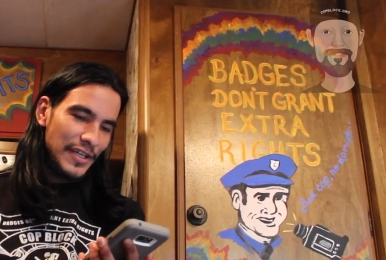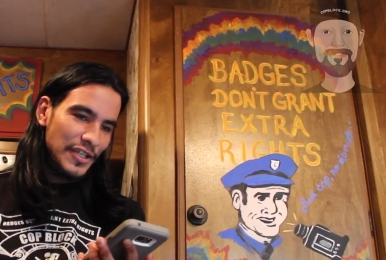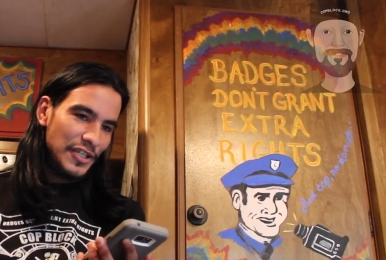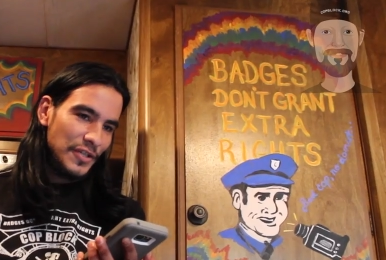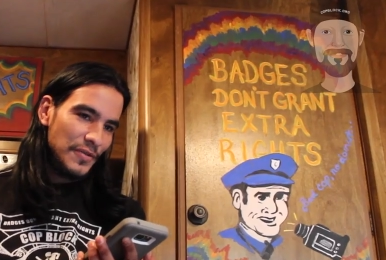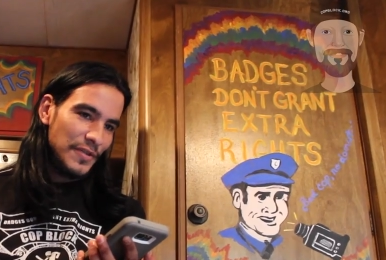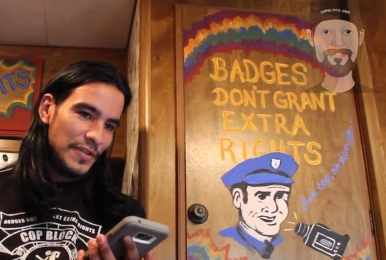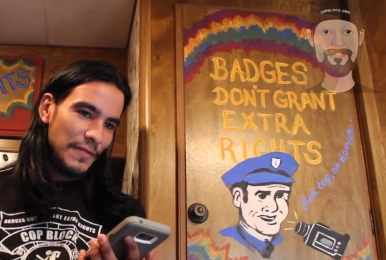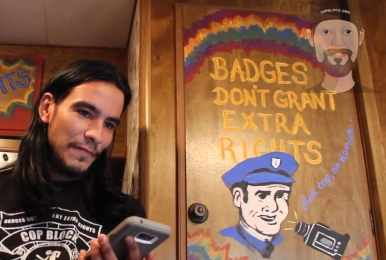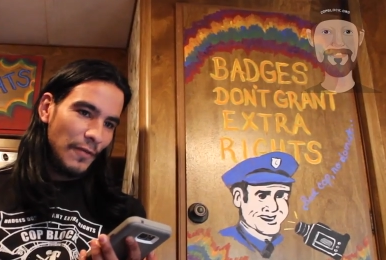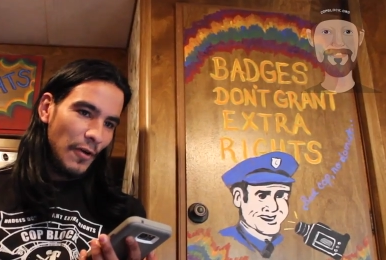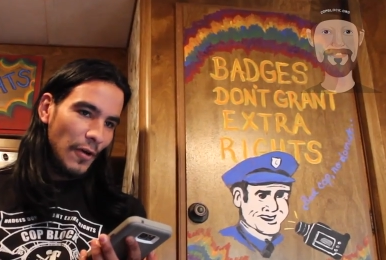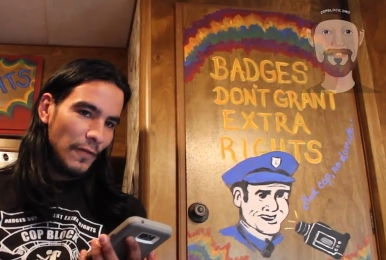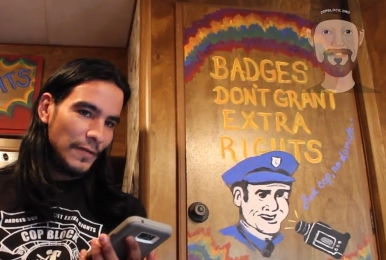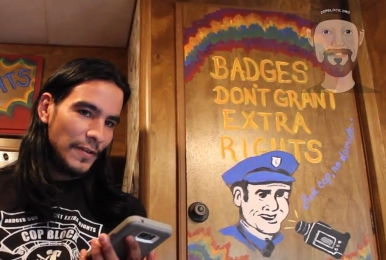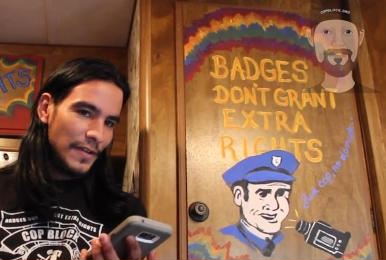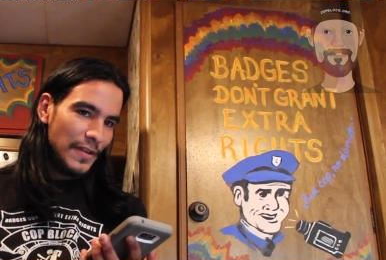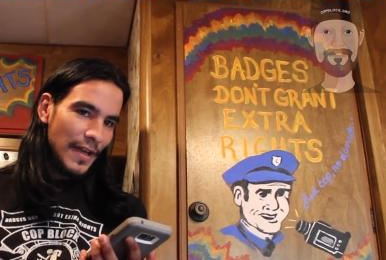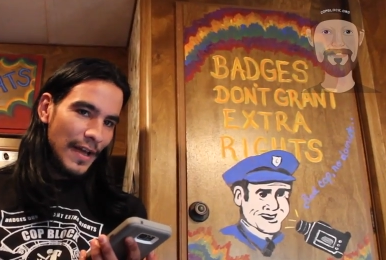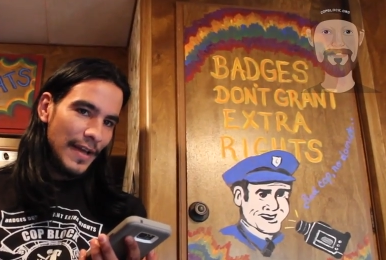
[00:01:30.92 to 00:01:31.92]
Speaker 1: issues involved
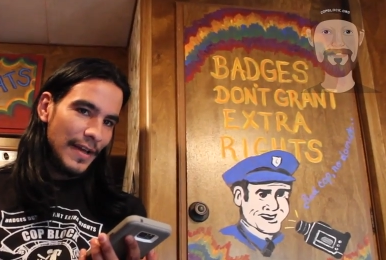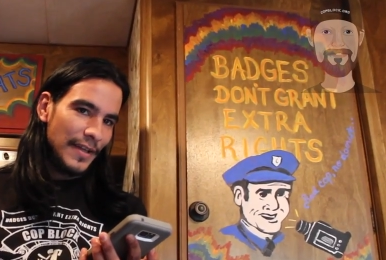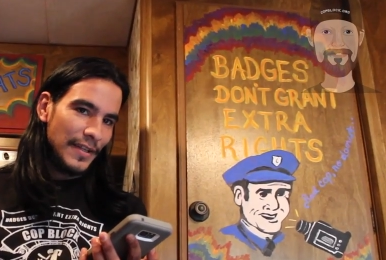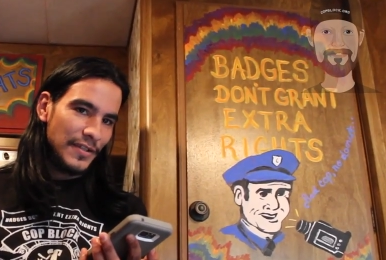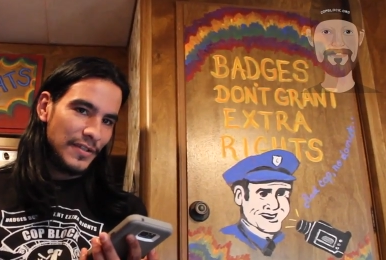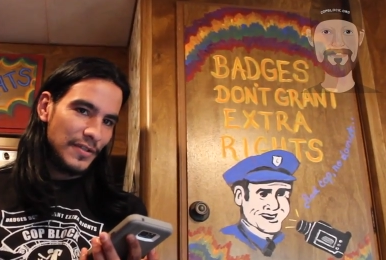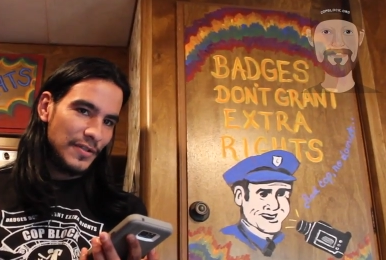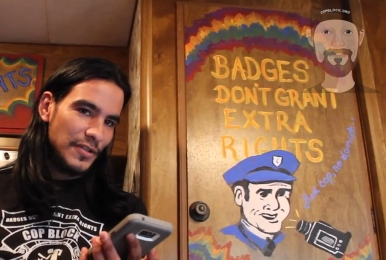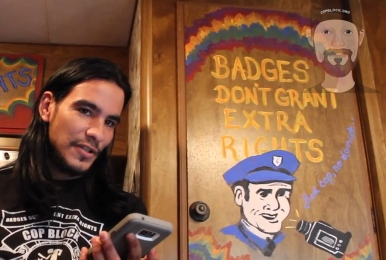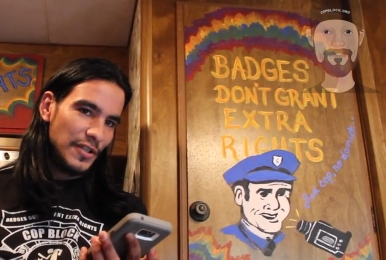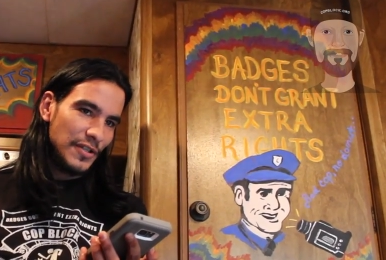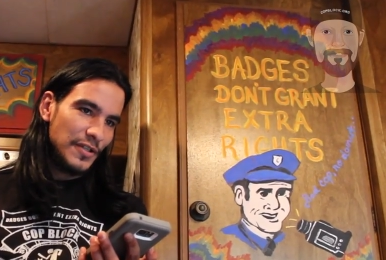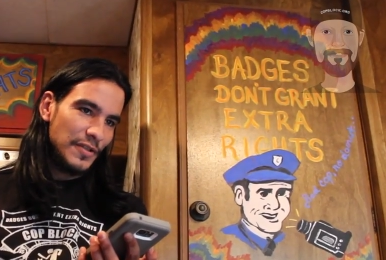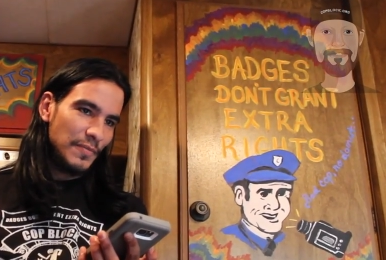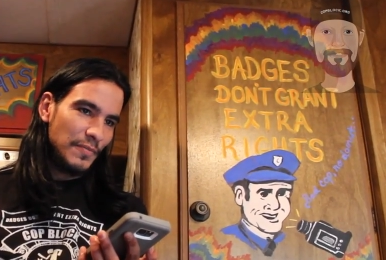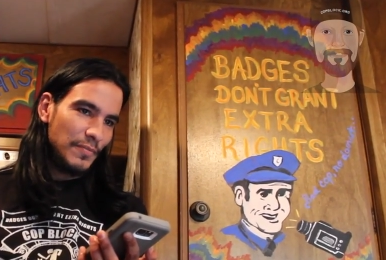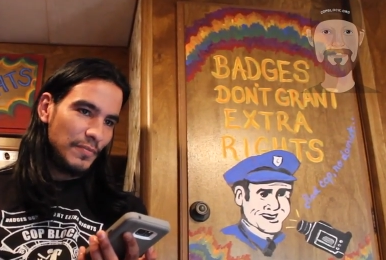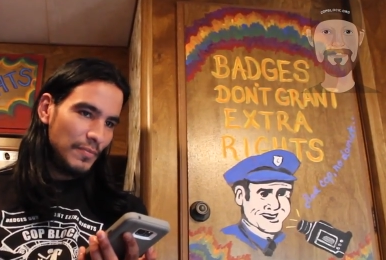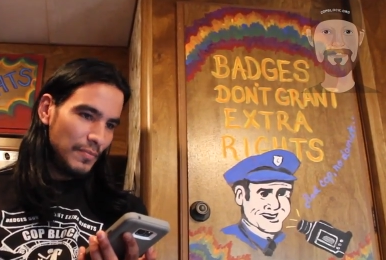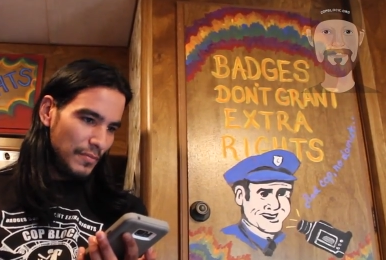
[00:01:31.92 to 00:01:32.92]
in that. It's just
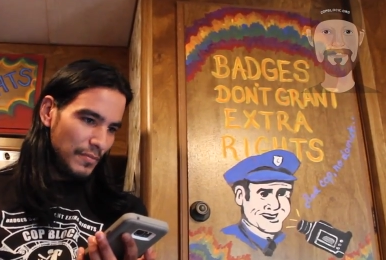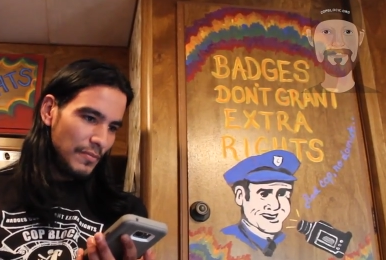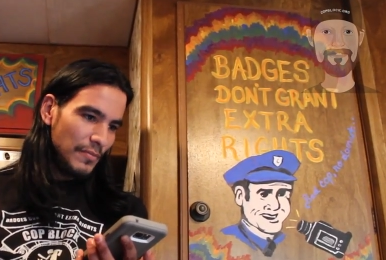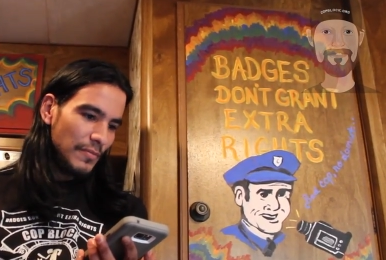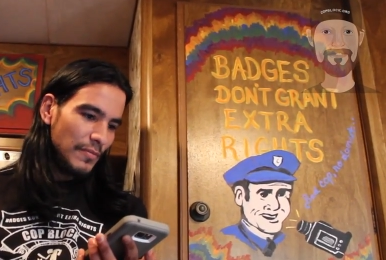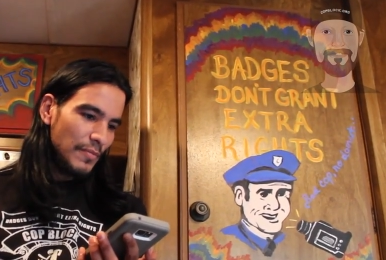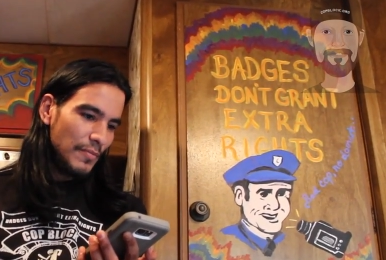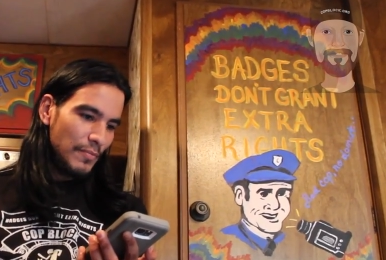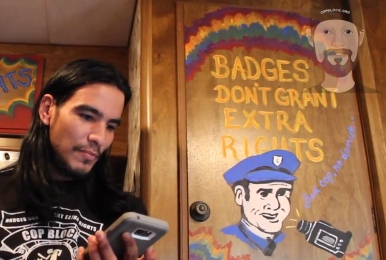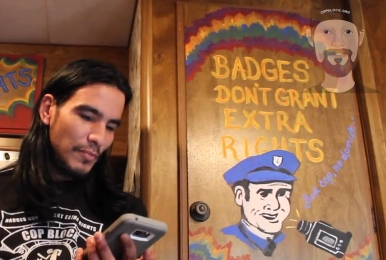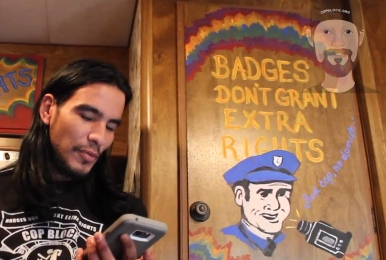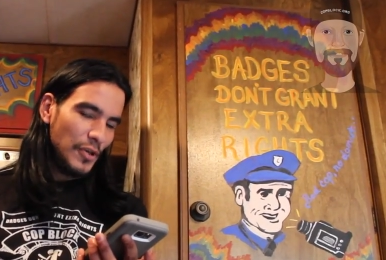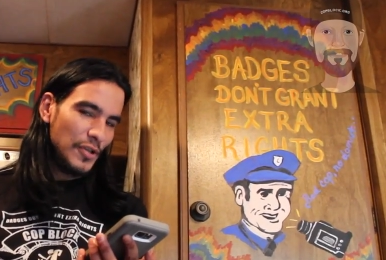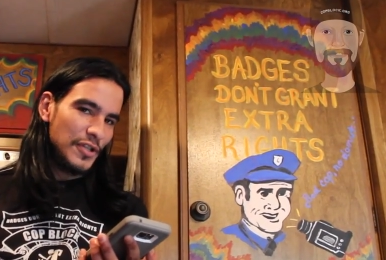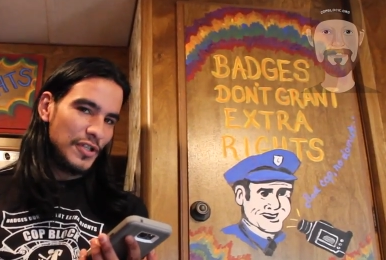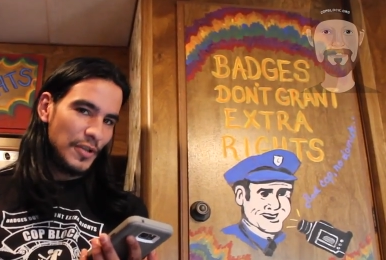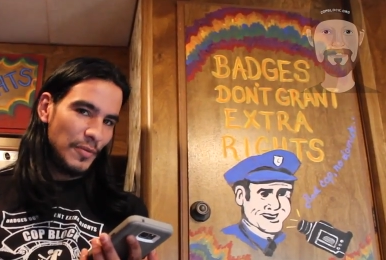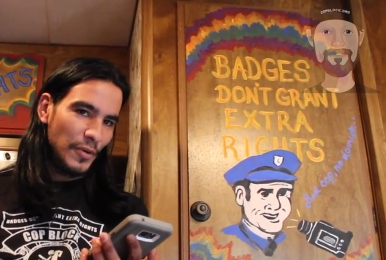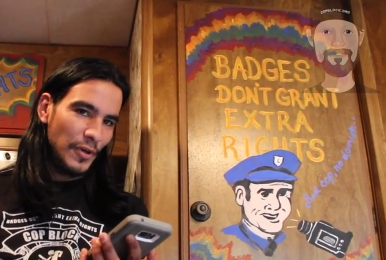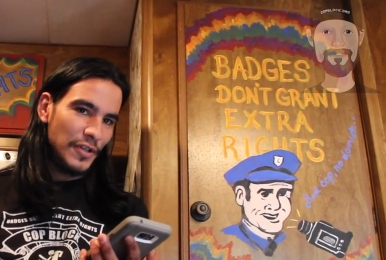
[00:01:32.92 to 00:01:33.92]

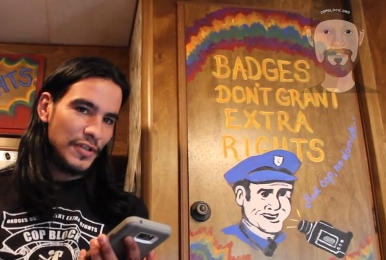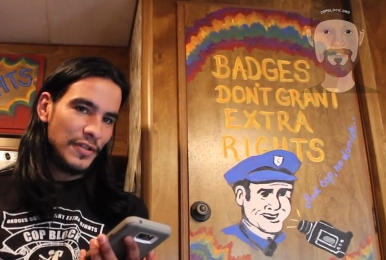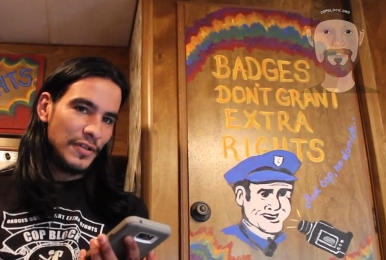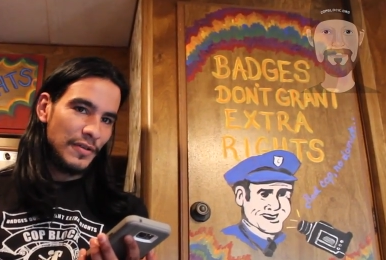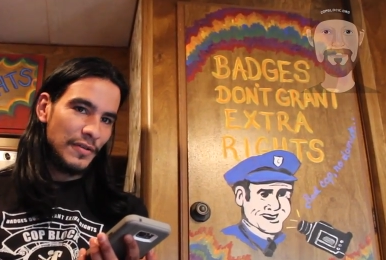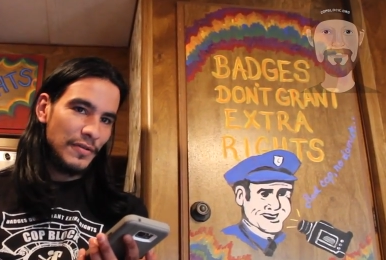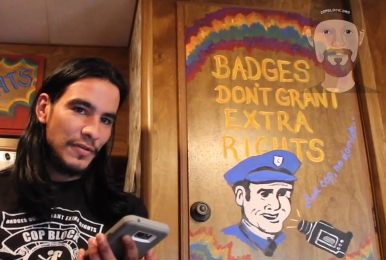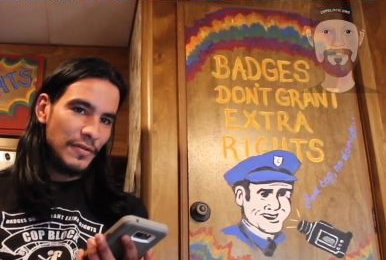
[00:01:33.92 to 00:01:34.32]
person to person.